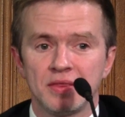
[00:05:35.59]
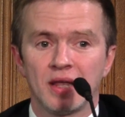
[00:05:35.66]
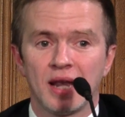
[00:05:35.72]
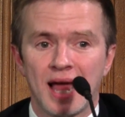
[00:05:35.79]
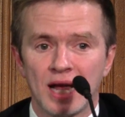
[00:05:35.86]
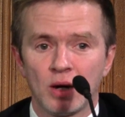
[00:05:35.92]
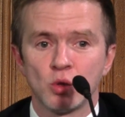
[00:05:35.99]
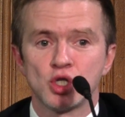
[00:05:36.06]
the
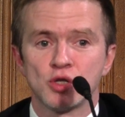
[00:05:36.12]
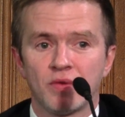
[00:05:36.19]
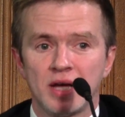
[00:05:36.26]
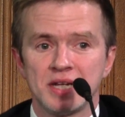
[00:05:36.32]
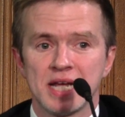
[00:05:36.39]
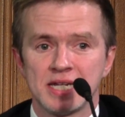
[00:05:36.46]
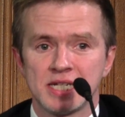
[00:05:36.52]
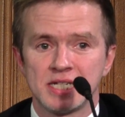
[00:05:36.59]
language of
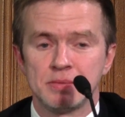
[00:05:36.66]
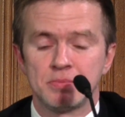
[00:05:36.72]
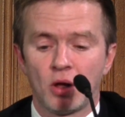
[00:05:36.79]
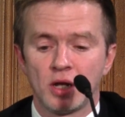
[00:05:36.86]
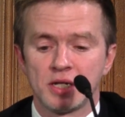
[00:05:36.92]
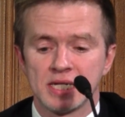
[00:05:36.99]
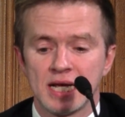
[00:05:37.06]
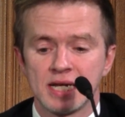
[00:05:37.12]
identity
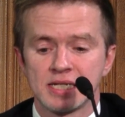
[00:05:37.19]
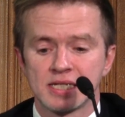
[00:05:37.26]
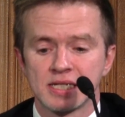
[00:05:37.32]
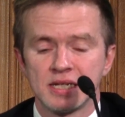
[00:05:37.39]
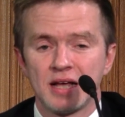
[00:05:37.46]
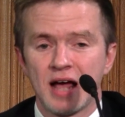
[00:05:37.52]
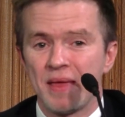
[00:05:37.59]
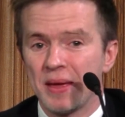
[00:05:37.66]
politics,
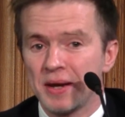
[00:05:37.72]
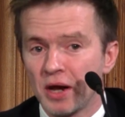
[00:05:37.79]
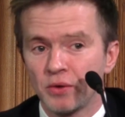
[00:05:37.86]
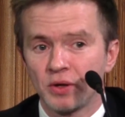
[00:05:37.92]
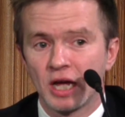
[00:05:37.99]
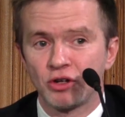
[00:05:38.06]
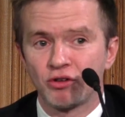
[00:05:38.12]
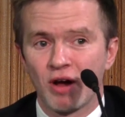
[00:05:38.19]
and they don't
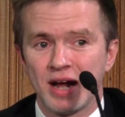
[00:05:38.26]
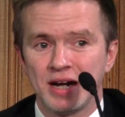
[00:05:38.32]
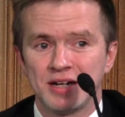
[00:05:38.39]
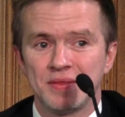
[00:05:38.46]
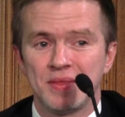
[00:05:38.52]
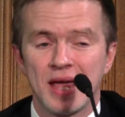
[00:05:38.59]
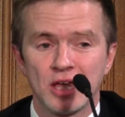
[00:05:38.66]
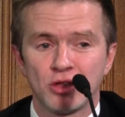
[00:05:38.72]
get trained
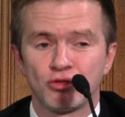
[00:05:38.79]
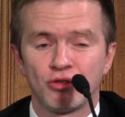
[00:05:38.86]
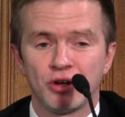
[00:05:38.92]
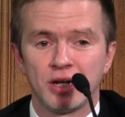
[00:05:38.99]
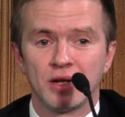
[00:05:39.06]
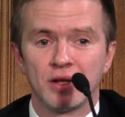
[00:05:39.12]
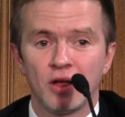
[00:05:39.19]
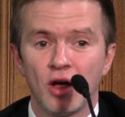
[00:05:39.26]
in the
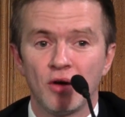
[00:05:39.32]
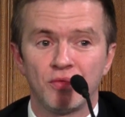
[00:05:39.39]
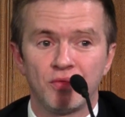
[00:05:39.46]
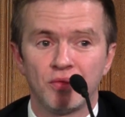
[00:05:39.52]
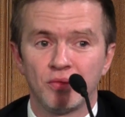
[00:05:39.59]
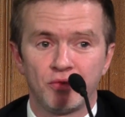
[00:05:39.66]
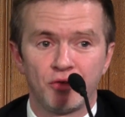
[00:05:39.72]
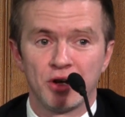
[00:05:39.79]
history of
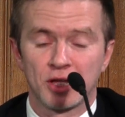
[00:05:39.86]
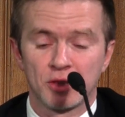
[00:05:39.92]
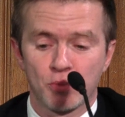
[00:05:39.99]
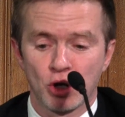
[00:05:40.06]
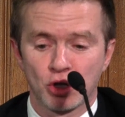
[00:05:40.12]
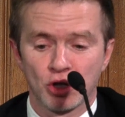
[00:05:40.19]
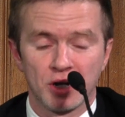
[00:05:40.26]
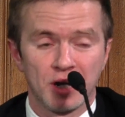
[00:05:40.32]
free
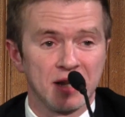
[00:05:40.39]
expression.